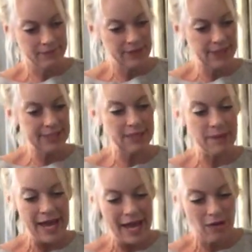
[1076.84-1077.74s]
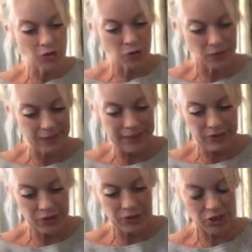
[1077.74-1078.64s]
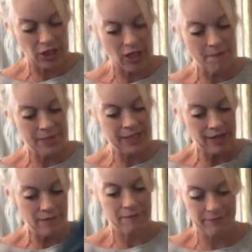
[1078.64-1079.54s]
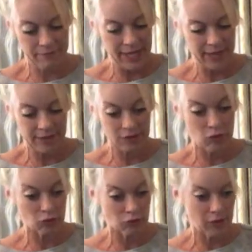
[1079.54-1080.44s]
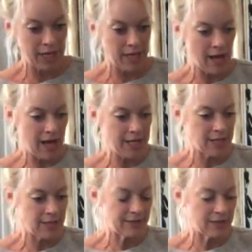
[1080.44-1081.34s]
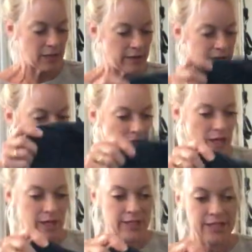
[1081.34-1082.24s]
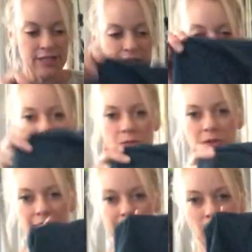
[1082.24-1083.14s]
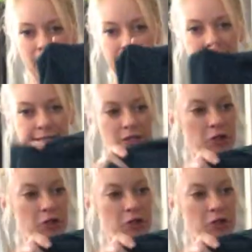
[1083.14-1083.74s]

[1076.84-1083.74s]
This is by Outdoor Research, a company that makes great hiking stuff. This is super lightweight. It's a